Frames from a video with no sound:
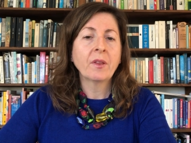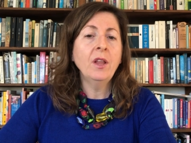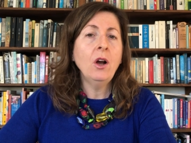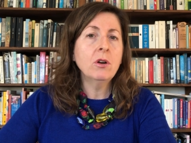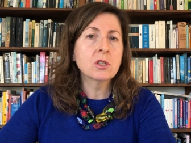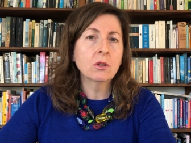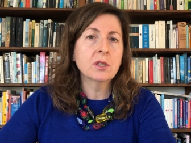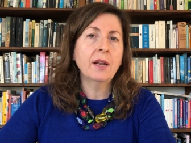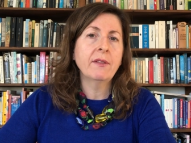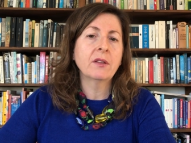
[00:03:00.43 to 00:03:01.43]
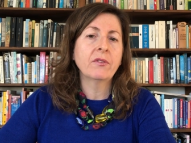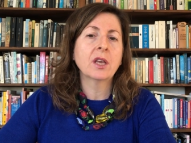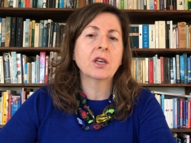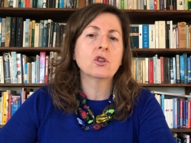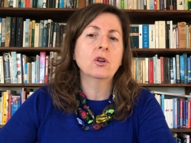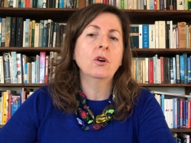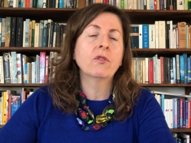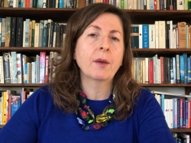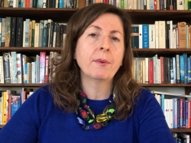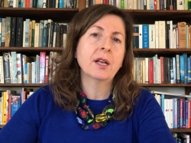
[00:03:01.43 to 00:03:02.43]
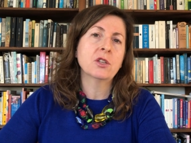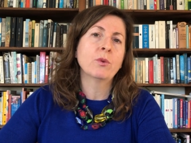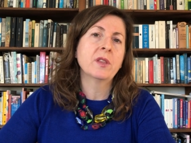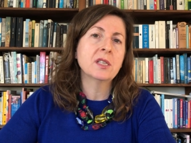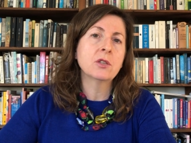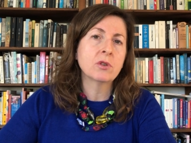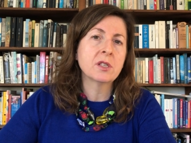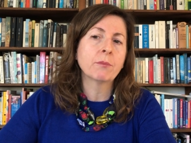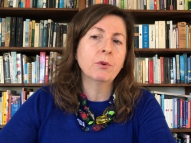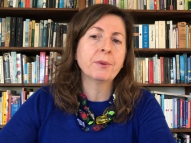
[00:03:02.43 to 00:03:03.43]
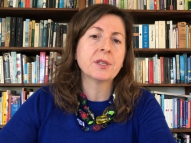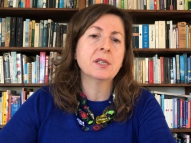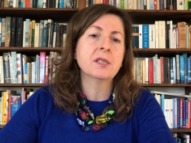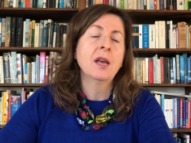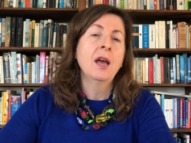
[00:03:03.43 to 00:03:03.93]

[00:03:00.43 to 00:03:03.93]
the horizontal identification of chemicals with these intrinsic properties,